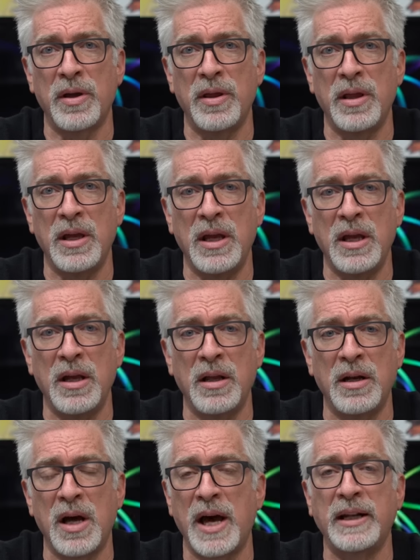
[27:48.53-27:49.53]
the
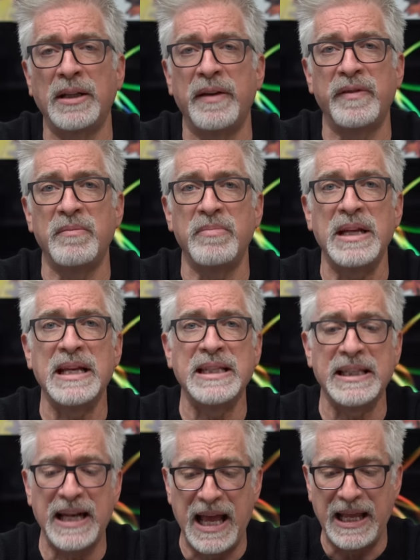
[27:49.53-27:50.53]
911
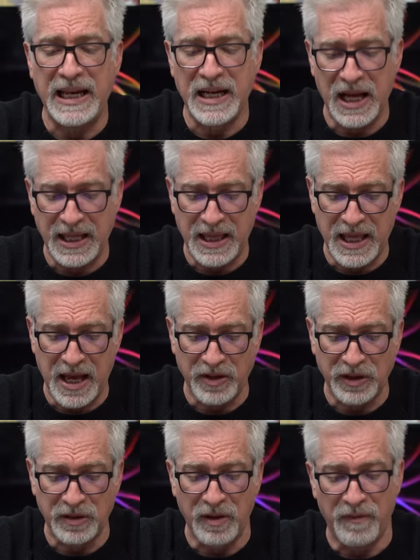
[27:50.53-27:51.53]
begins at
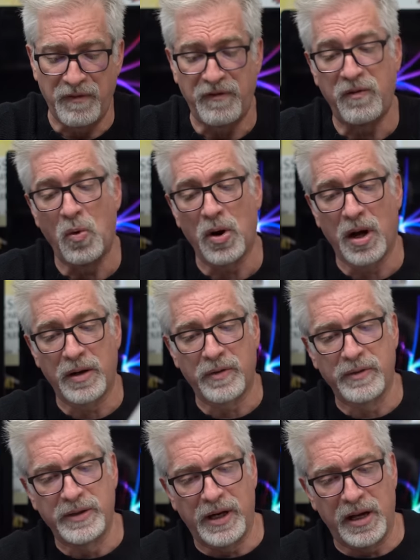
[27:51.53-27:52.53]

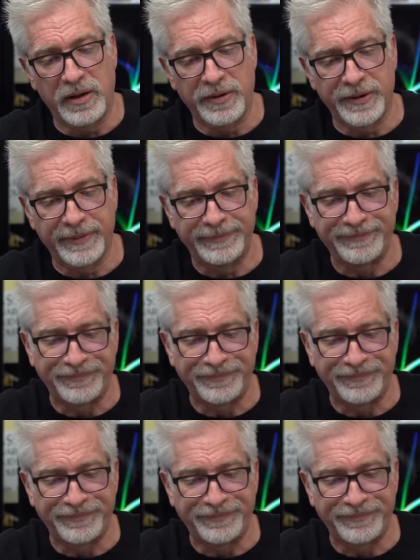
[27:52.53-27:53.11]
$89,400.